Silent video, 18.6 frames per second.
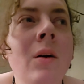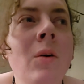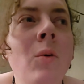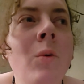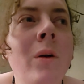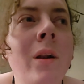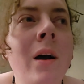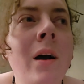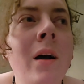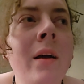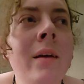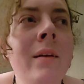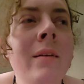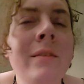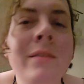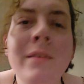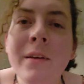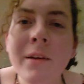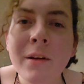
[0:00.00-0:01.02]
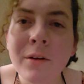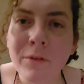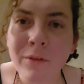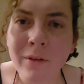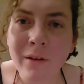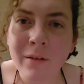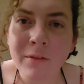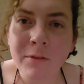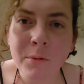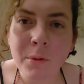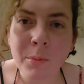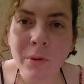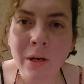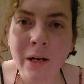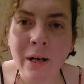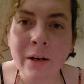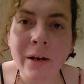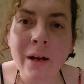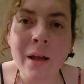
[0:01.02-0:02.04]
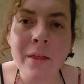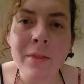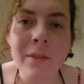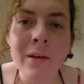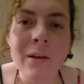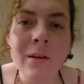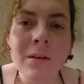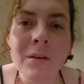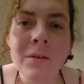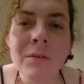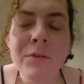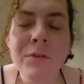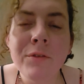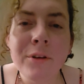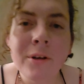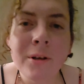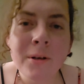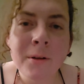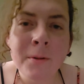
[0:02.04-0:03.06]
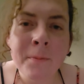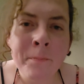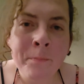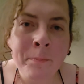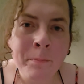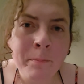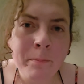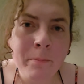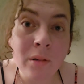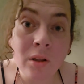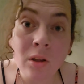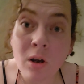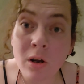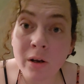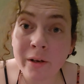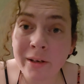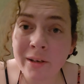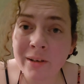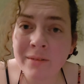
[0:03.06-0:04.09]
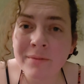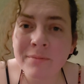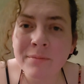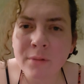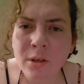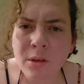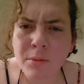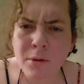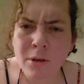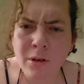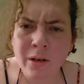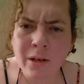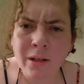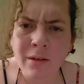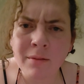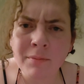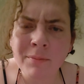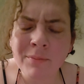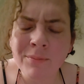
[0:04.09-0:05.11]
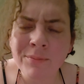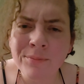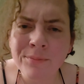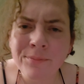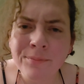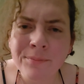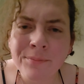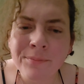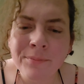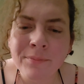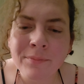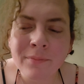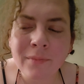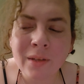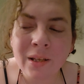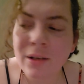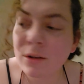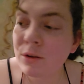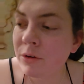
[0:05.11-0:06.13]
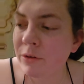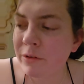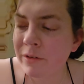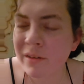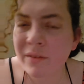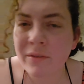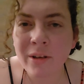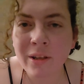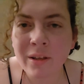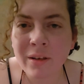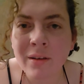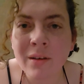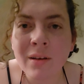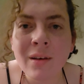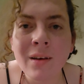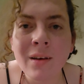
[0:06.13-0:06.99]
When I sit here and think of Sweetbriar, I think of belonging, community, inclusivity,